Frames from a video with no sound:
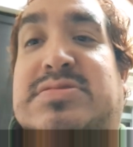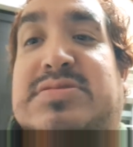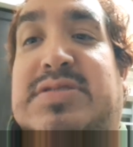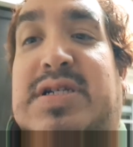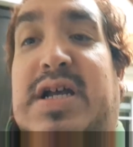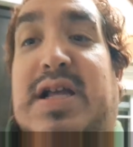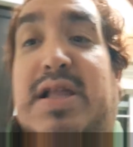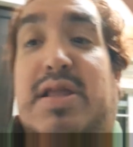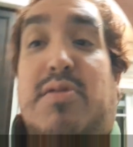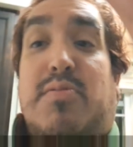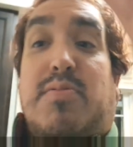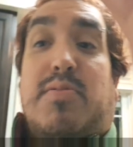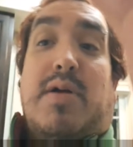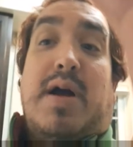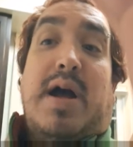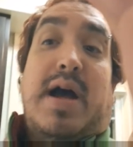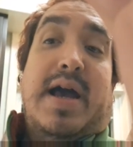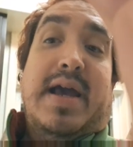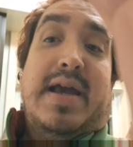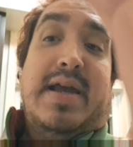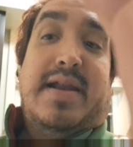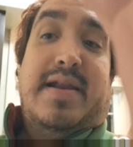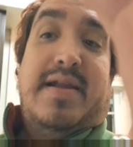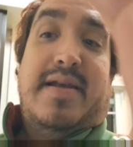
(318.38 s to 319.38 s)
That's
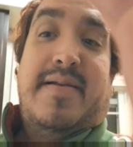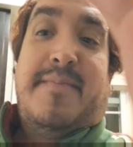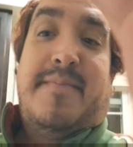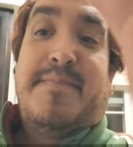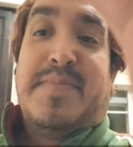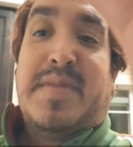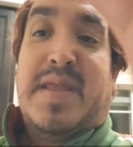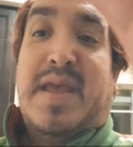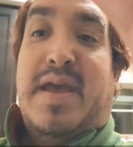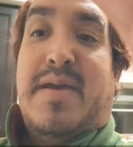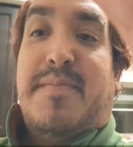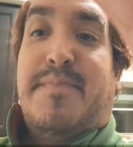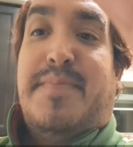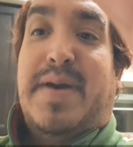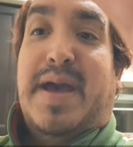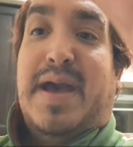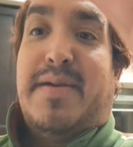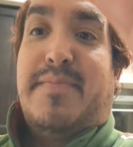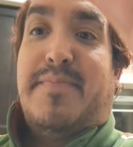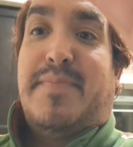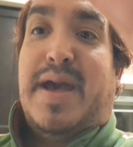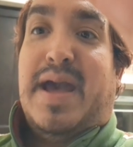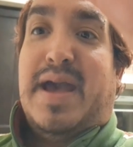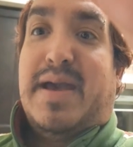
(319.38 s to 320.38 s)
right.
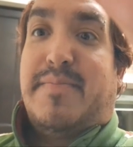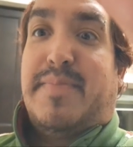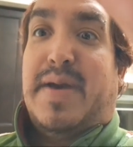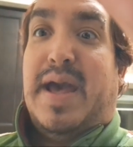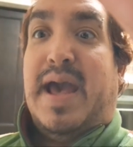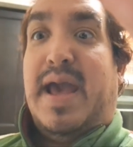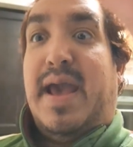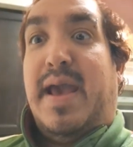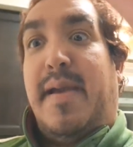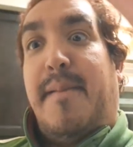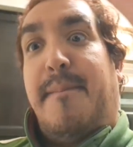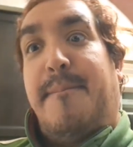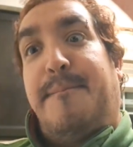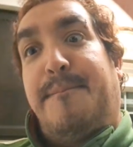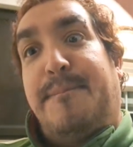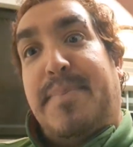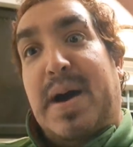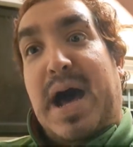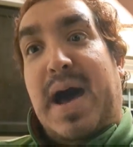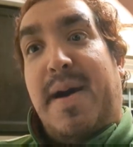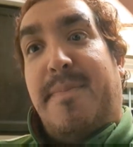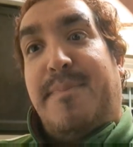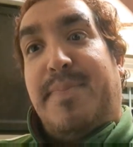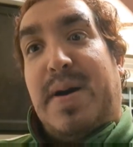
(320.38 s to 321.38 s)
Bang, bang, bang.
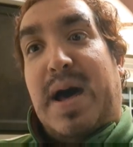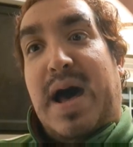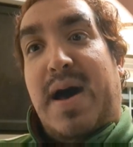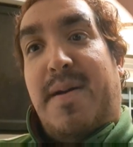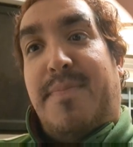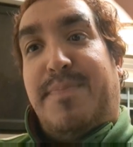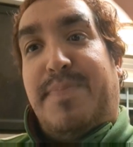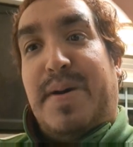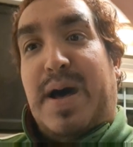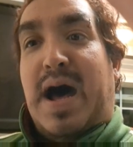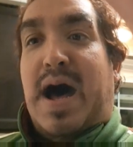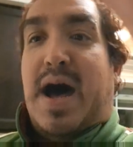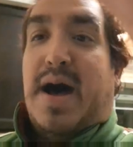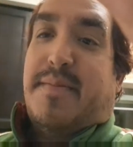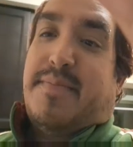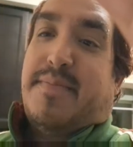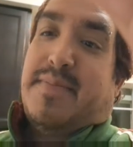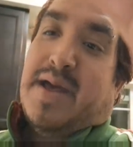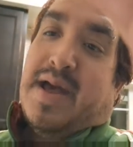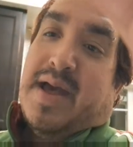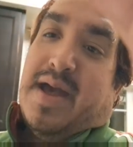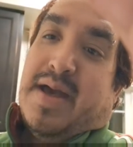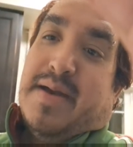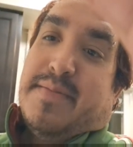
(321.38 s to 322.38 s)
Pop, pop, pop.
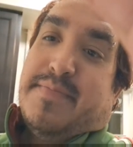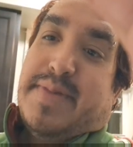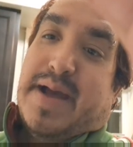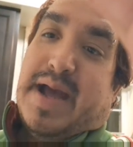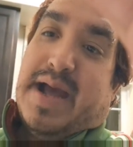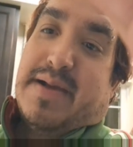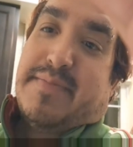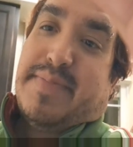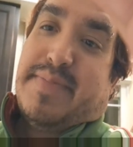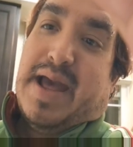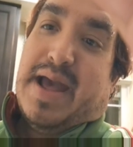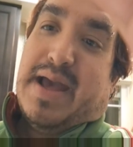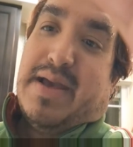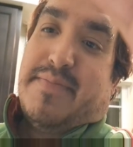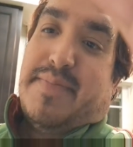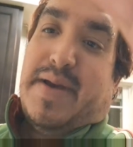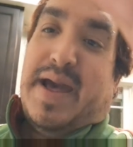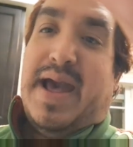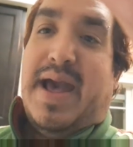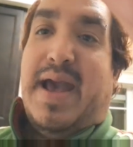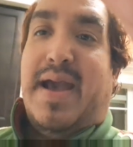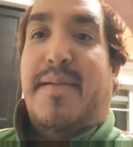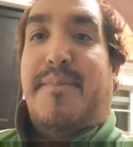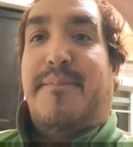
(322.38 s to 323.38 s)
Bang, bang,
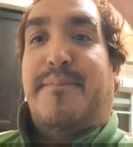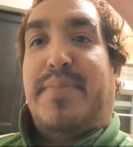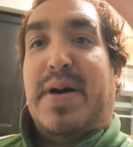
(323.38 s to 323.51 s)
bang.